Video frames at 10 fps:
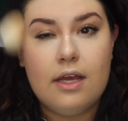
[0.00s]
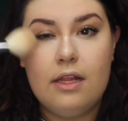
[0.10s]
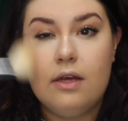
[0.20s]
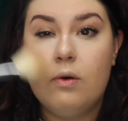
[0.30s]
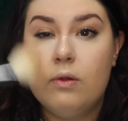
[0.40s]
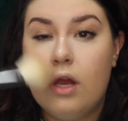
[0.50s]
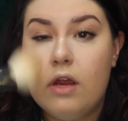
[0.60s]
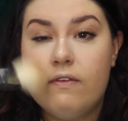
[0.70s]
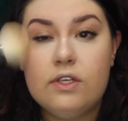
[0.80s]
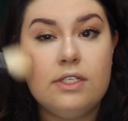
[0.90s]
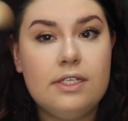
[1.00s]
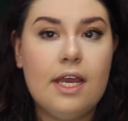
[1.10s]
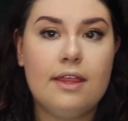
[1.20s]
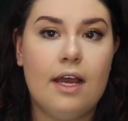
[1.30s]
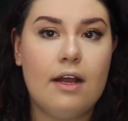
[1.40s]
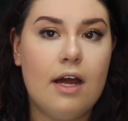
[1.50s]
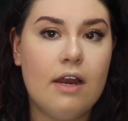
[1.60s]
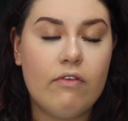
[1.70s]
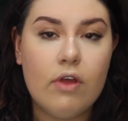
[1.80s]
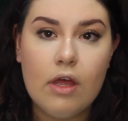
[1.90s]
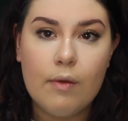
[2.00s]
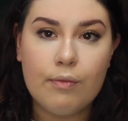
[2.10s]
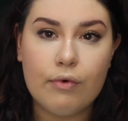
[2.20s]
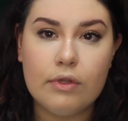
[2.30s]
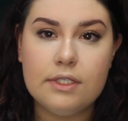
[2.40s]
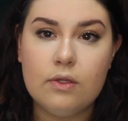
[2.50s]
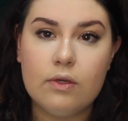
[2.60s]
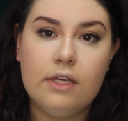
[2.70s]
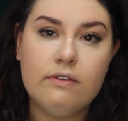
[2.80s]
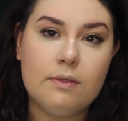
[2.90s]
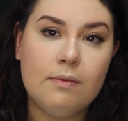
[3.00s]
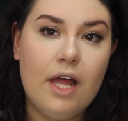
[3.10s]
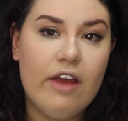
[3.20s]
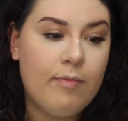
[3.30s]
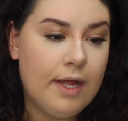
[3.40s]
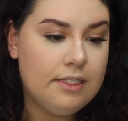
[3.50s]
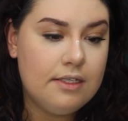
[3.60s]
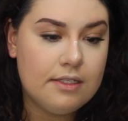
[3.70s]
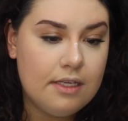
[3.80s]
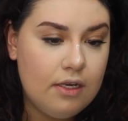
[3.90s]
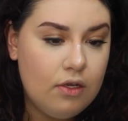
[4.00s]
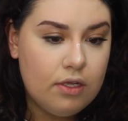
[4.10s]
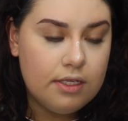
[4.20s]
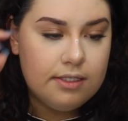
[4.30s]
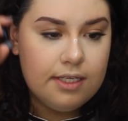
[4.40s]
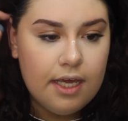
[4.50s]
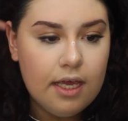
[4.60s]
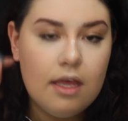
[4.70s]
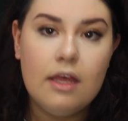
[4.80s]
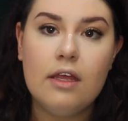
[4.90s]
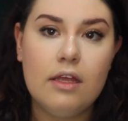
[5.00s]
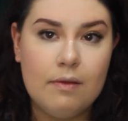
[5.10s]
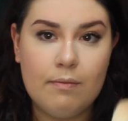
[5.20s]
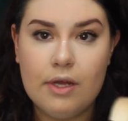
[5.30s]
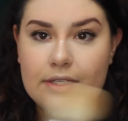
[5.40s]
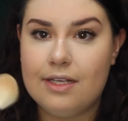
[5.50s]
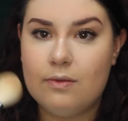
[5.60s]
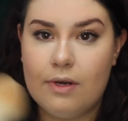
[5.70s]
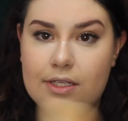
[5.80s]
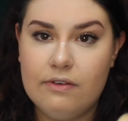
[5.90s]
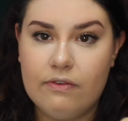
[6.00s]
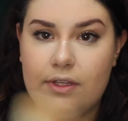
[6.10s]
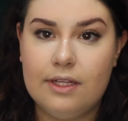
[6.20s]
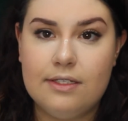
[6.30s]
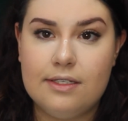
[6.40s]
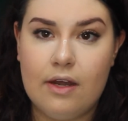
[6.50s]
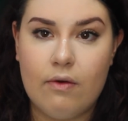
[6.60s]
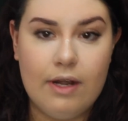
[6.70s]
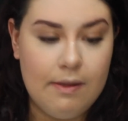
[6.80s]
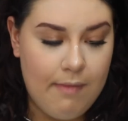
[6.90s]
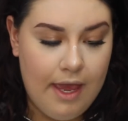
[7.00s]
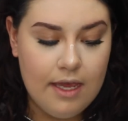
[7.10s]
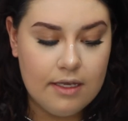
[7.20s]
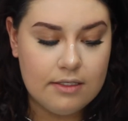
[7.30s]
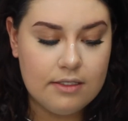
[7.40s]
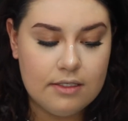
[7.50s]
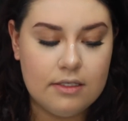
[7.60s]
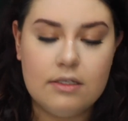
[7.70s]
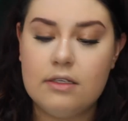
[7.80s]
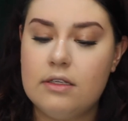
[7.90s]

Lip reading: the colour all over just to get that kind of bronzy look, give some life back to the skin. You can see both sides what a difference that already makes.